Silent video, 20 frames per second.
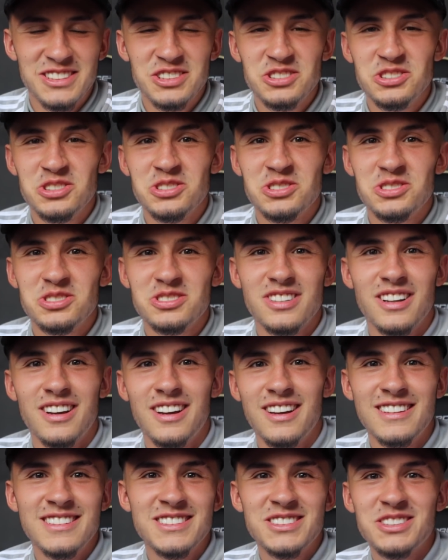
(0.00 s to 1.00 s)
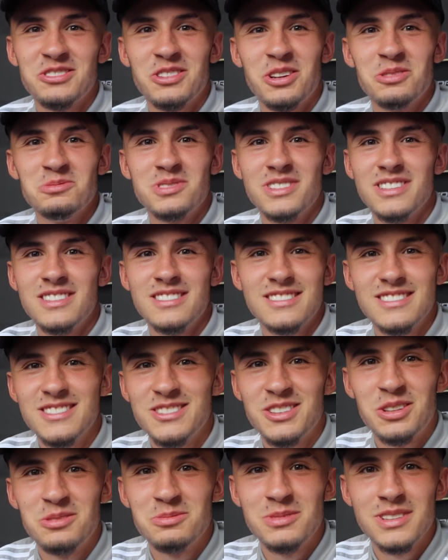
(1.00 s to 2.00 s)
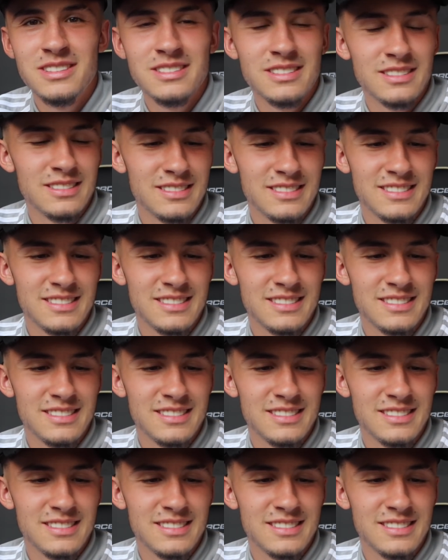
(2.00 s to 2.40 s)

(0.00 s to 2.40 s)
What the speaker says: And you're just, like, interrupting, do you know what I mean?